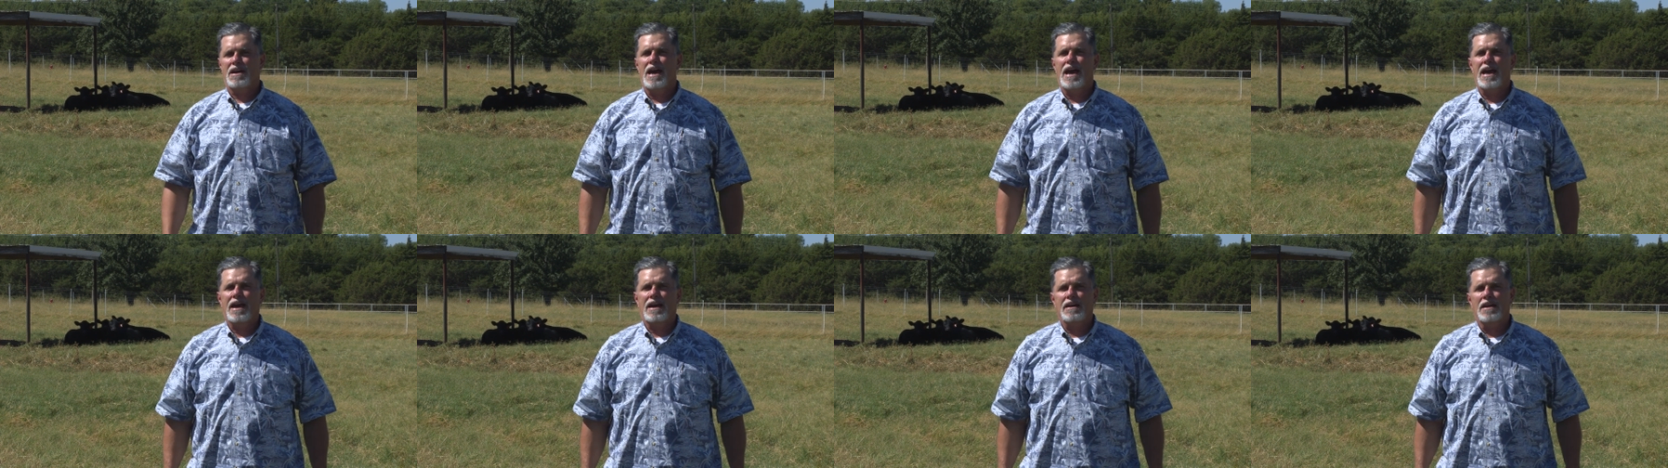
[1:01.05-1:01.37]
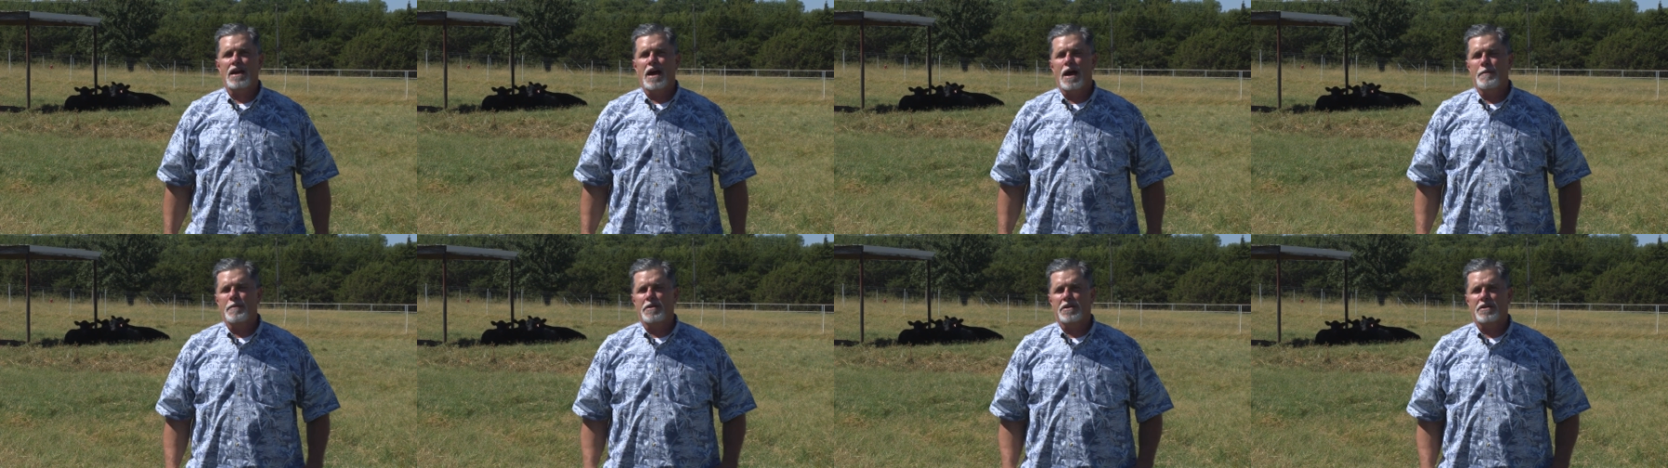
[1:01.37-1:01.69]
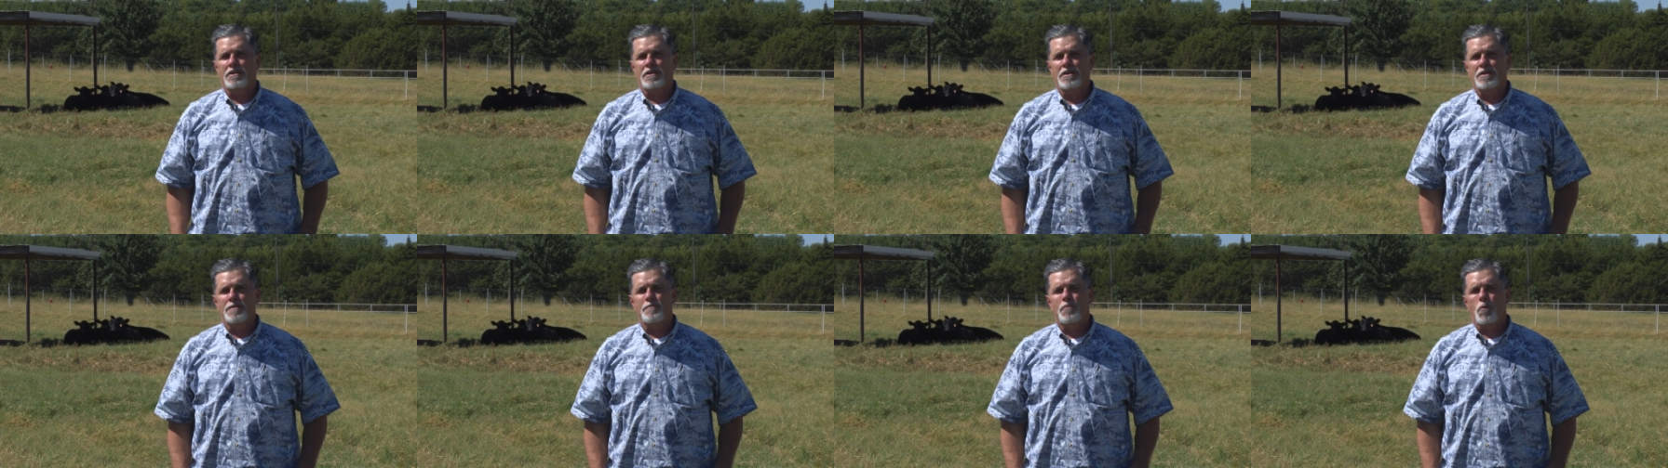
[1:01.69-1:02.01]

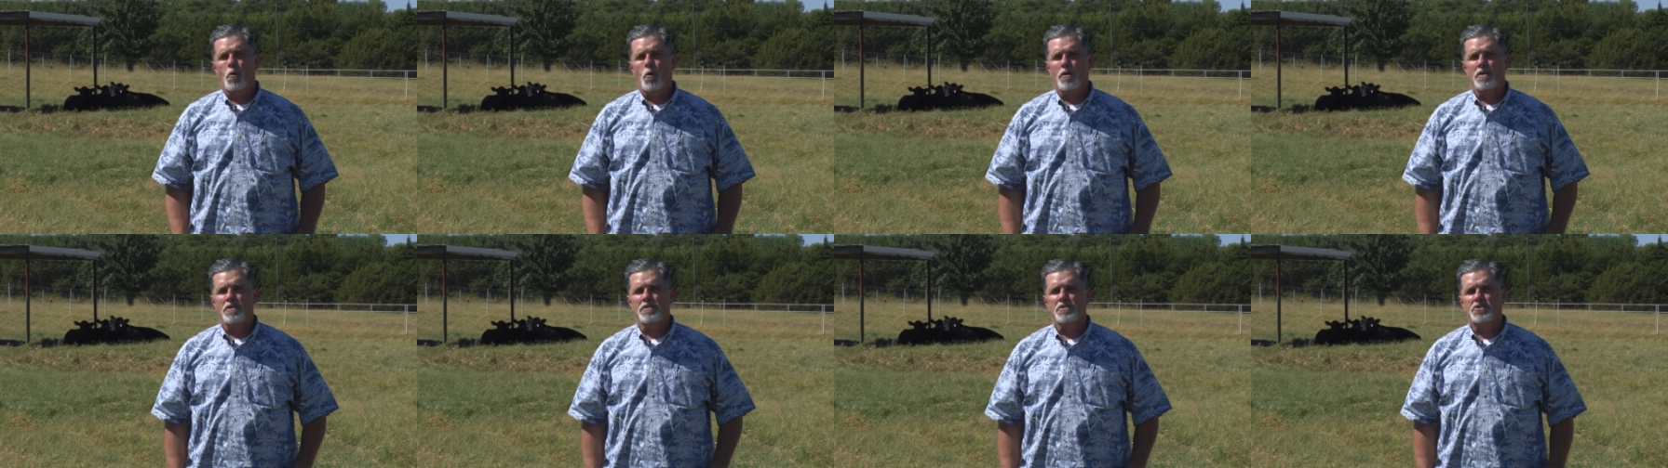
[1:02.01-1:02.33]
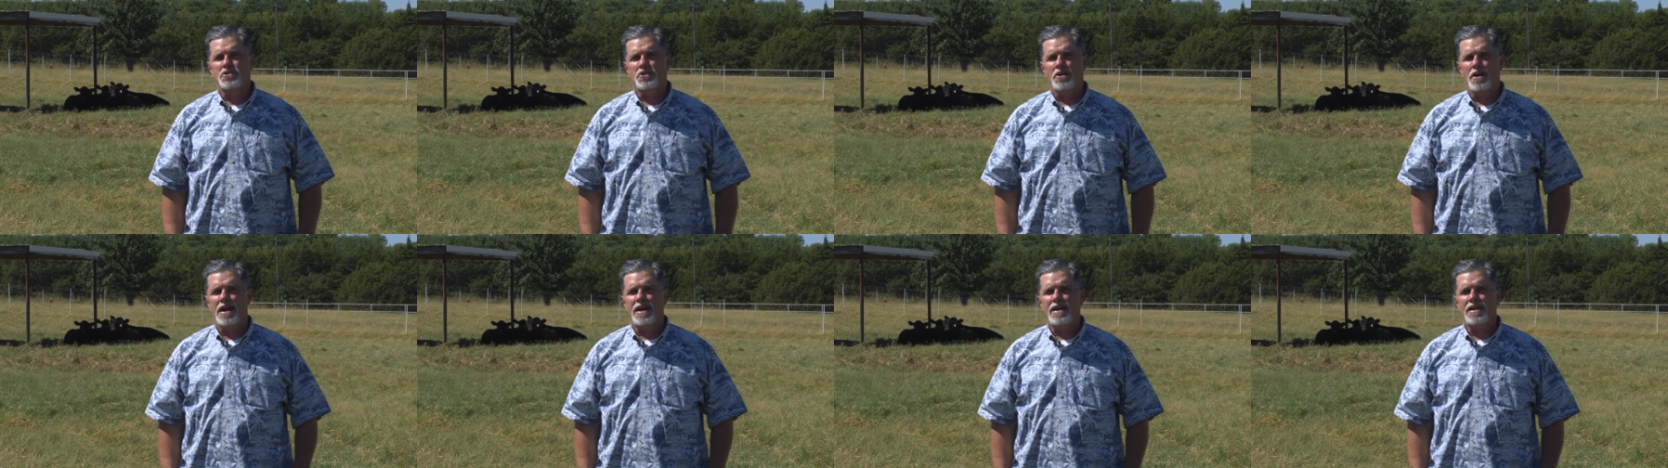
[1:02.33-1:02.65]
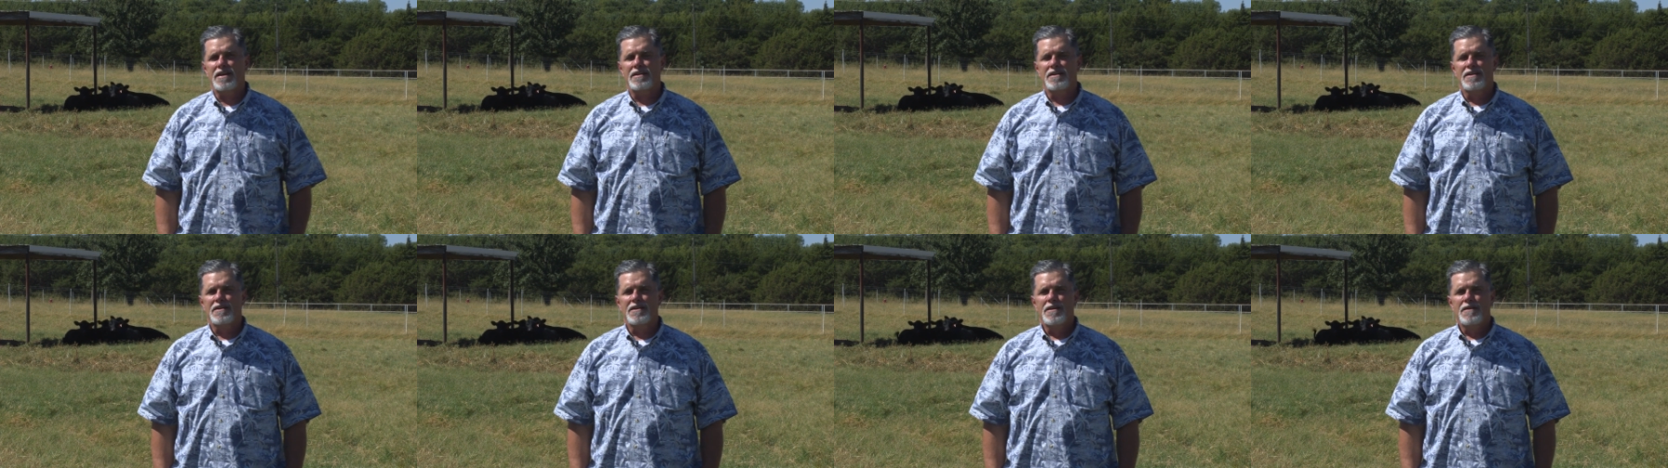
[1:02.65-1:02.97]
economically important
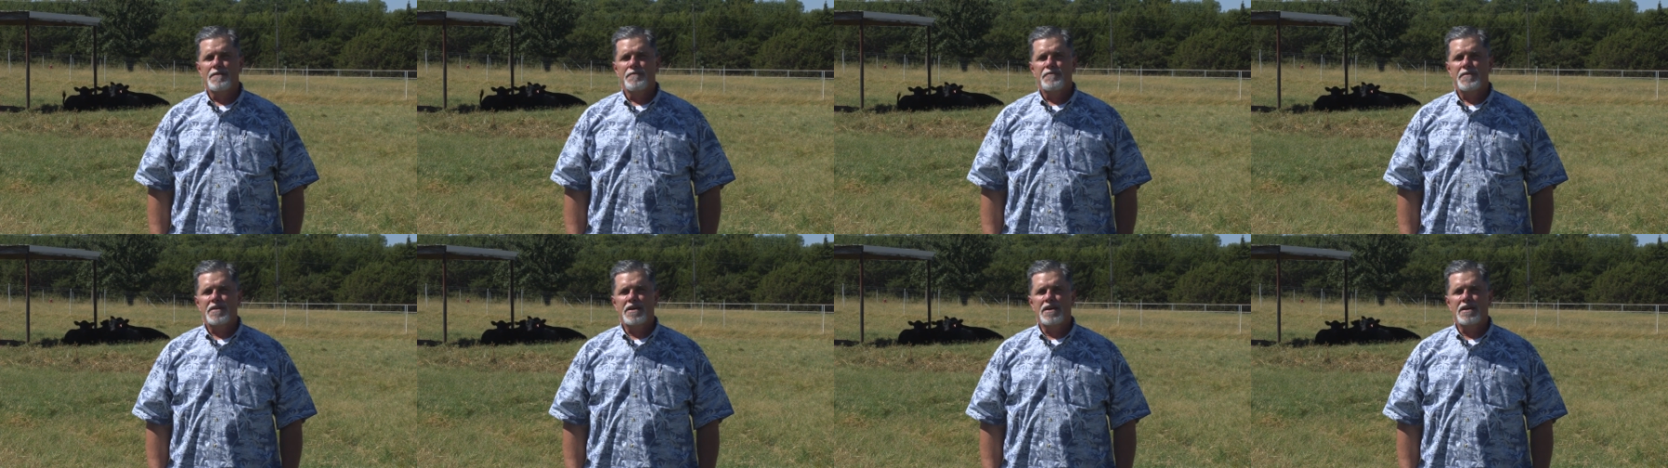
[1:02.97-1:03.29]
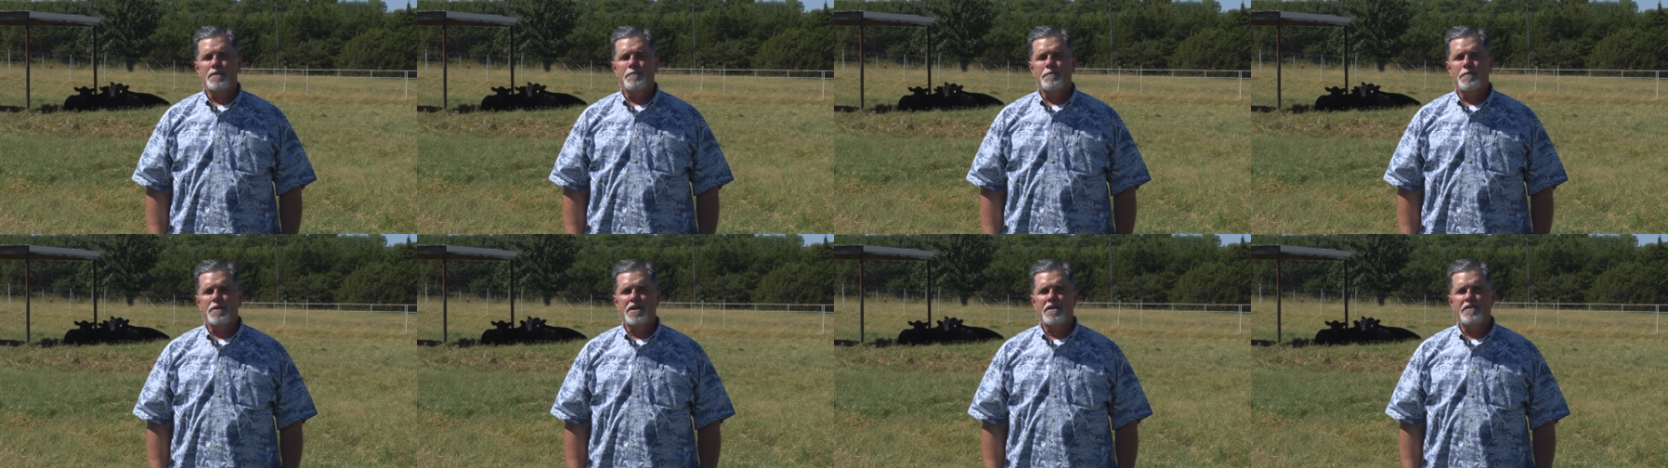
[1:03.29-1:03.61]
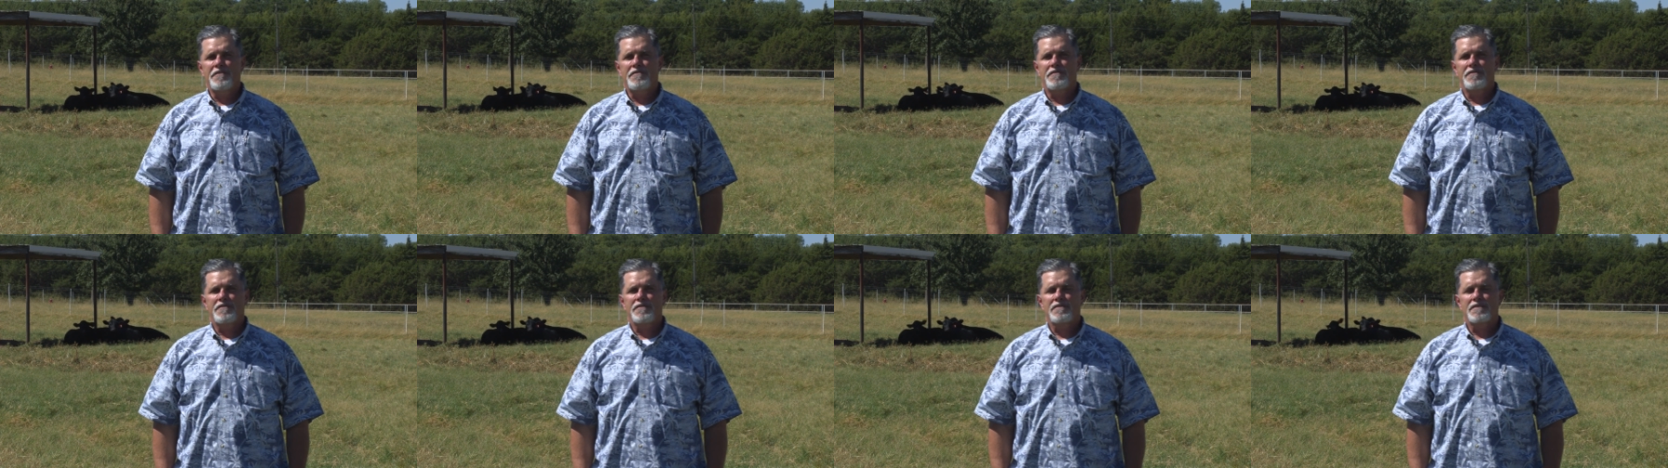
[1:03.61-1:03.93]
trait in a beef